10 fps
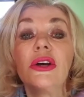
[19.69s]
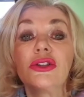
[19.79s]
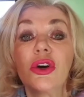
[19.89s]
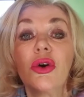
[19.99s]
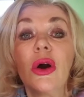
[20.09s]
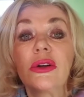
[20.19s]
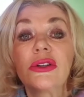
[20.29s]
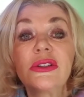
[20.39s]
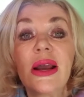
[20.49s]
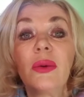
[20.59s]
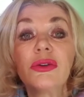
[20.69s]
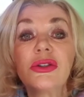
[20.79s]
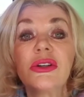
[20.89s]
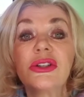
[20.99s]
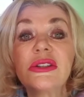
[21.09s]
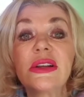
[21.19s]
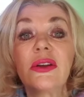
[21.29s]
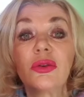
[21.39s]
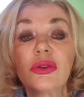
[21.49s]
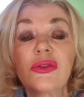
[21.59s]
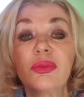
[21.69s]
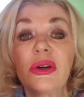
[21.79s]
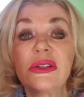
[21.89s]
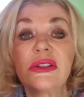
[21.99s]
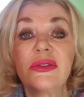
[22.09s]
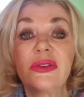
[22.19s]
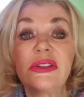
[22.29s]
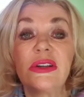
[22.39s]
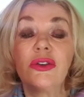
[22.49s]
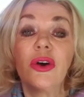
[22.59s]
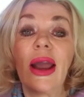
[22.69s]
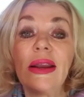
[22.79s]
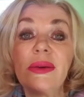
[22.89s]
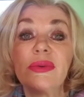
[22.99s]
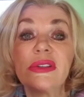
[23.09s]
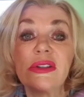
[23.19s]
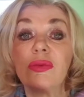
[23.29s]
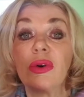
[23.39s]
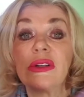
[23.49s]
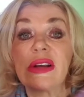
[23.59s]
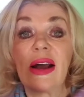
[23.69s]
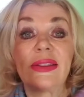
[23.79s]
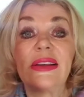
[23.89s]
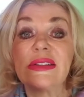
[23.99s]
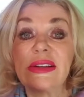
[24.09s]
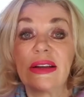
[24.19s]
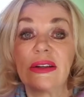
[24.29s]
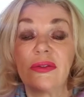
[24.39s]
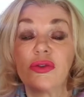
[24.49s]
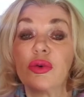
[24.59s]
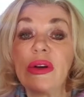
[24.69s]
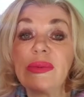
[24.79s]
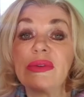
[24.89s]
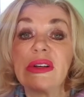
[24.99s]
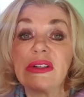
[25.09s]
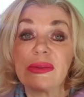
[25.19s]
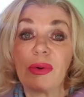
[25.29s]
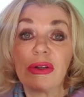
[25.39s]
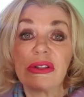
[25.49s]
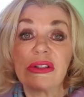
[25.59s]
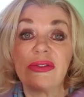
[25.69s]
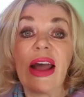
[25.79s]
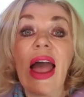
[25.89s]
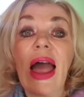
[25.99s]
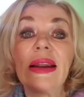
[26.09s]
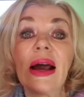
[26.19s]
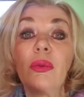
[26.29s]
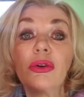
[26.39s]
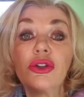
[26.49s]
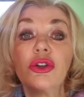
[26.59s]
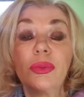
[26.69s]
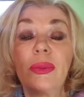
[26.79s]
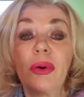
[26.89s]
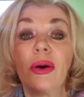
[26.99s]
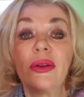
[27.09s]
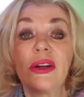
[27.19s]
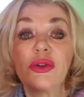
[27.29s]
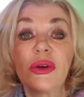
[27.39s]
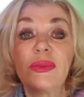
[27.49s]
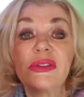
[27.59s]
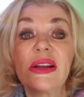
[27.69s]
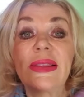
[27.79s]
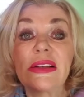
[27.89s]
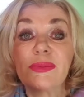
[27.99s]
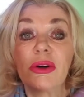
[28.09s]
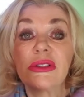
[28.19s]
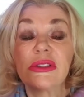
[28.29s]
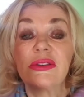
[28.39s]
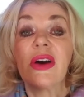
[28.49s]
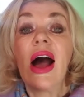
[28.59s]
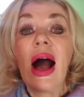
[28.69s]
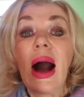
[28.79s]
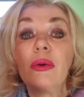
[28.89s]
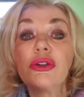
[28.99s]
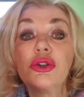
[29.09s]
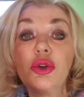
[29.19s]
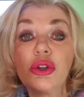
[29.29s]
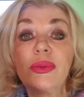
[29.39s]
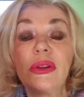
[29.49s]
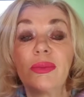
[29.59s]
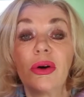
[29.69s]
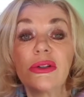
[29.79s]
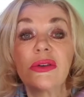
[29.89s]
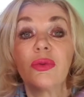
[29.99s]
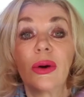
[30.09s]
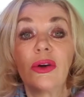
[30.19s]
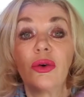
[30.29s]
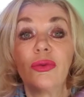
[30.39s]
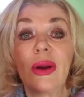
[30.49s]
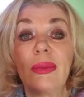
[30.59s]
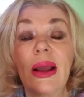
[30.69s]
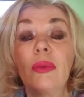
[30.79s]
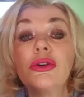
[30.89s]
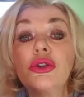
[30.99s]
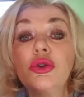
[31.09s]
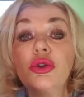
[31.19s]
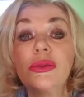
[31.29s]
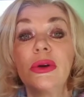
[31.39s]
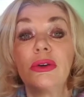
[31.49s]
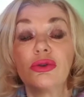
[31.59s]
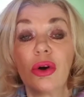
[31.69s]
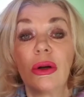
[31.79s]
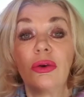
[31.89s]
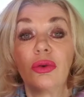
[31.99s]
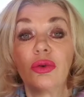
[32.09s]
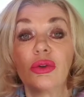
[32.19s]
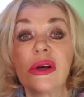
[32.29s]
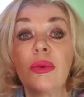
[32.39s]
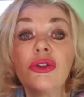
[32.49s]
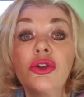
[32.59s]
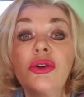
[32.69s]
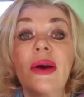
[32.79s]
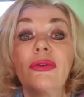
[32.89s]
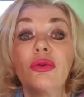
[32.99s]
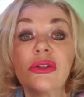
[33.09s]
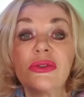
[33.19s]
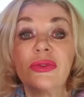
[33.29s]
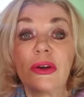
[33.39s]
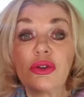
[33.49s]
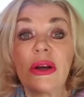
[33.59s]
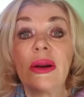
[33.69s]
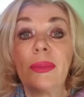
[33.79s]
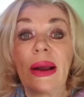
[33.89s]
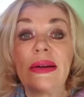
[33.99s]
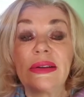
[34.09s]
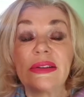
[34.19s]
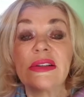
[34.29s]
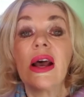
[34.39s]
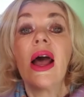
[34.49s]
So today I want you to just think thoughts of positivity. You know, 80% of what is out there is negative, 20% is positive, and I want you to be part of that 20% that's positive. I want you to be the positive one in your family. I want you to be controlling your thoughts. I want you to have thoughts of victory and abundance.